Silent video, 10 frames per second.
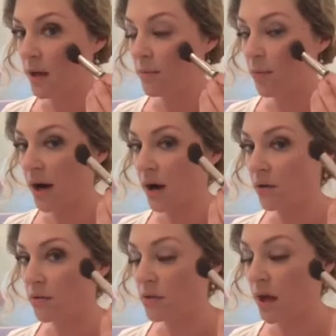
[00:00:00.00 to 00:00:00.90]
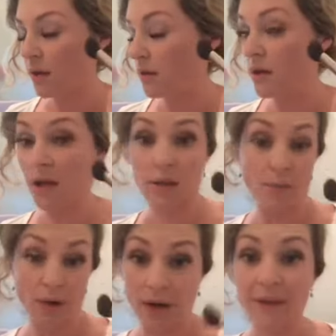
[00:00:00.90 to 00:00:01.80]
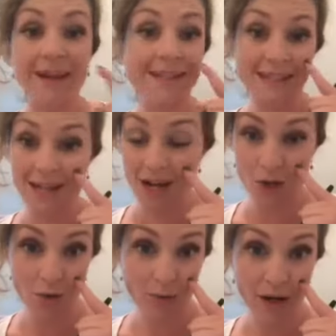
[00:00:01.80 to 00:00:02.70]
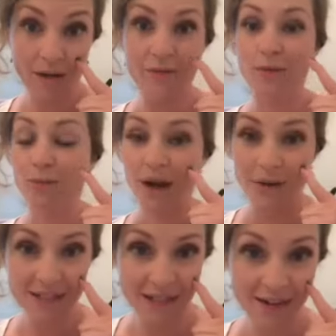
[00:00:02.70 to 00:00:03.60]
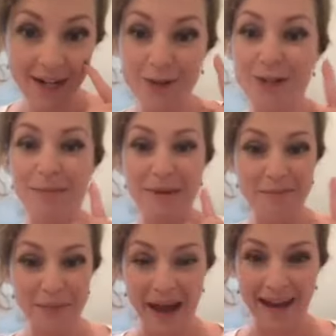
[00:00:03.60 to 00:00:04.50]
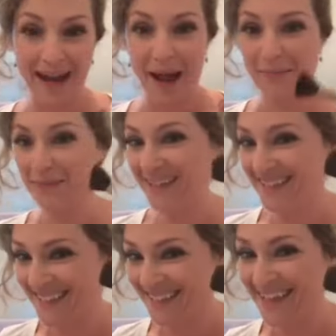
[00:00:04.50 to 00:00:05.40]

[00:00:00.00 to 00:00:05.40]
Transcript: brow. Not the brow, that is not your brow. If your brow's down here, something bad happened.